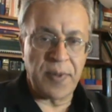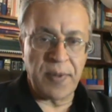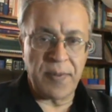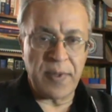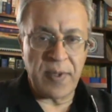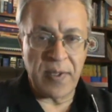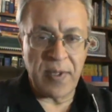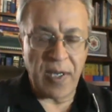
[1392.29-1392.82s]

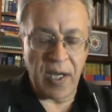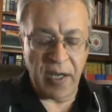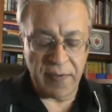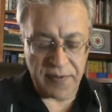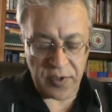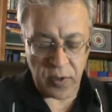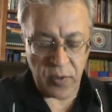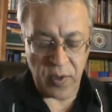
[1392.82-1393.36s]
And
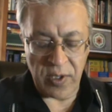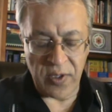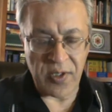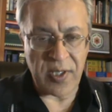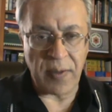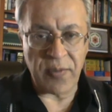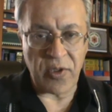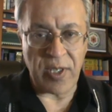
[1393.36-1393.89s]
afterwards,
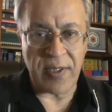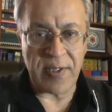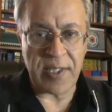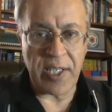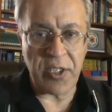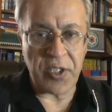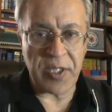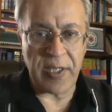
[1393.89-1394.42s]
some
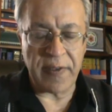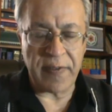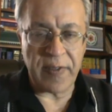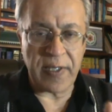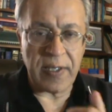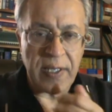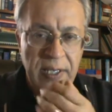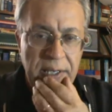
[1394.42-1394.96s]
translation, I
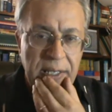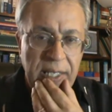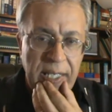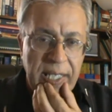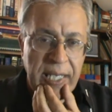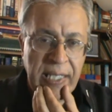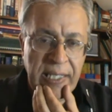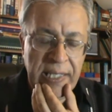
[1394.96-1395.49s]
think
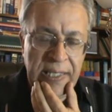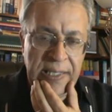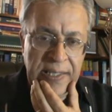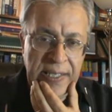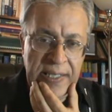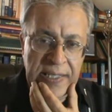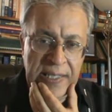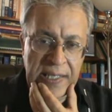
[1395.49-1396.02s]
an
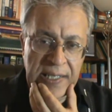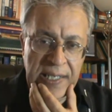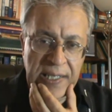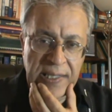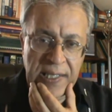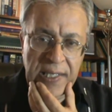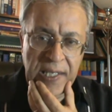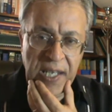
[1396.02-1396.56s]
Iranian
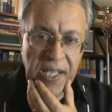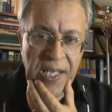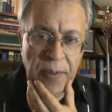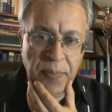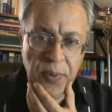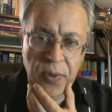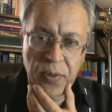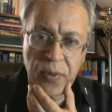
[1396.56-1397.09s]
lady,
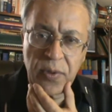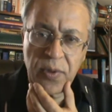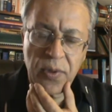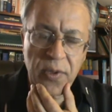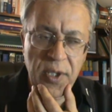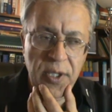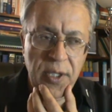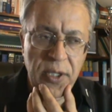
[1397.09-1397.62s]
Lalepour,
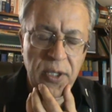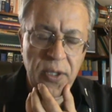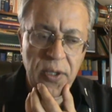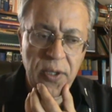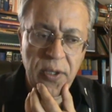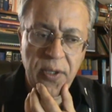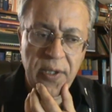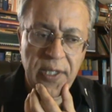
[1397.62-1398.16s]

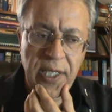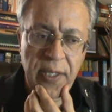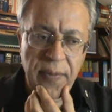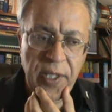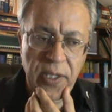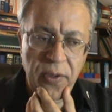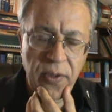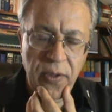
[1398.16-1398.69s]
her name,
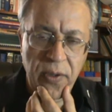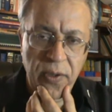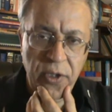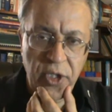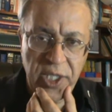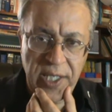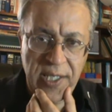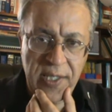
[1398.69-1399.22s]
I don't know,
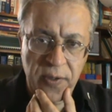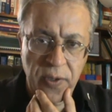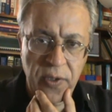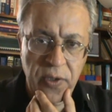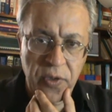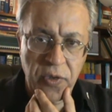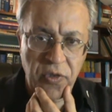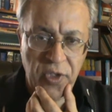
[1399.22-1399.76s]
she has
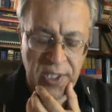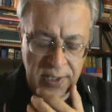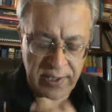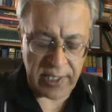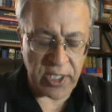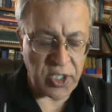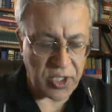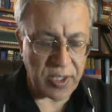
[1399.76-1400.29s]
also
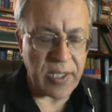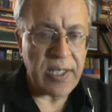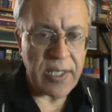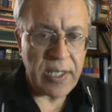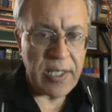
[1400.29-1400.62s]
translation.